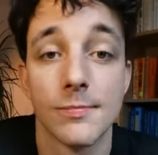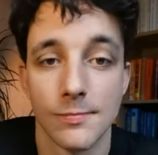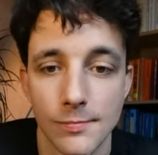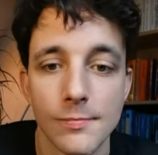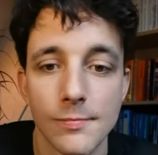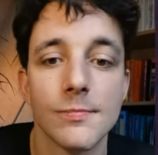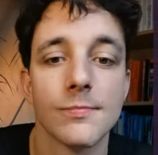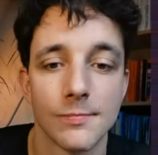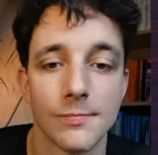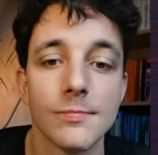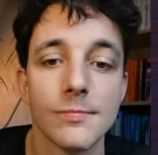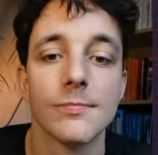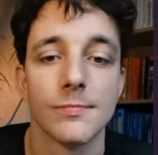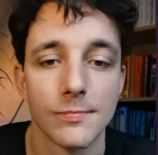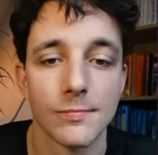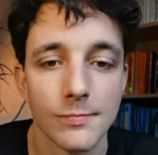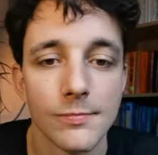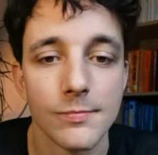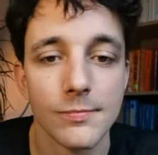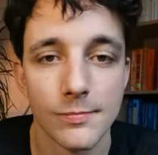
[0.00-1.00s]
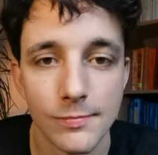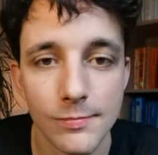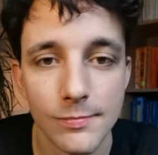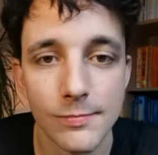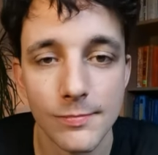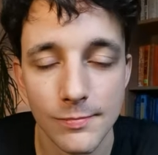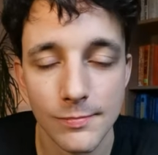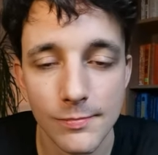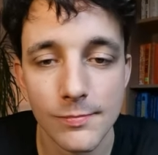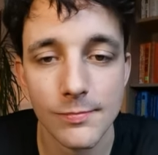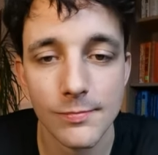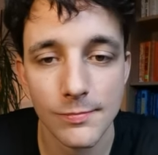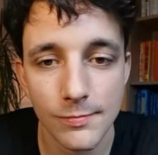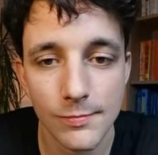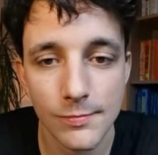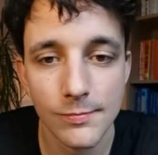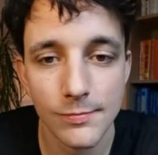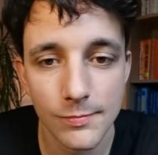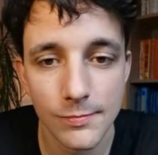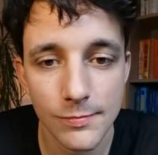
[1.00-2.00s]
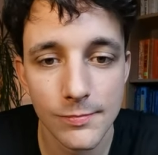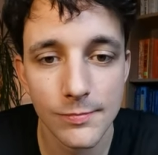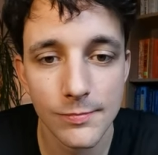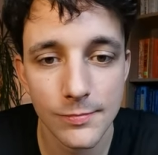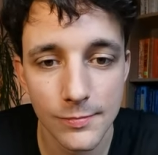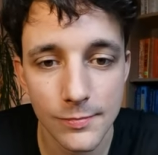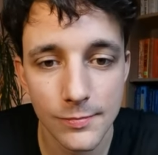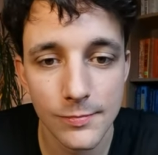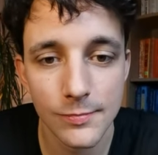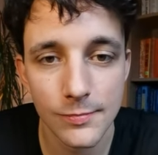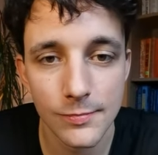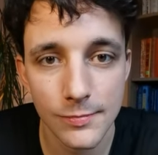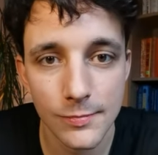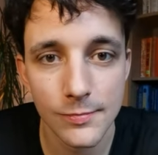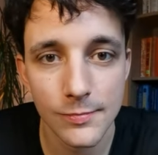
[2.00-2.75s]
working on a course because I'm studying,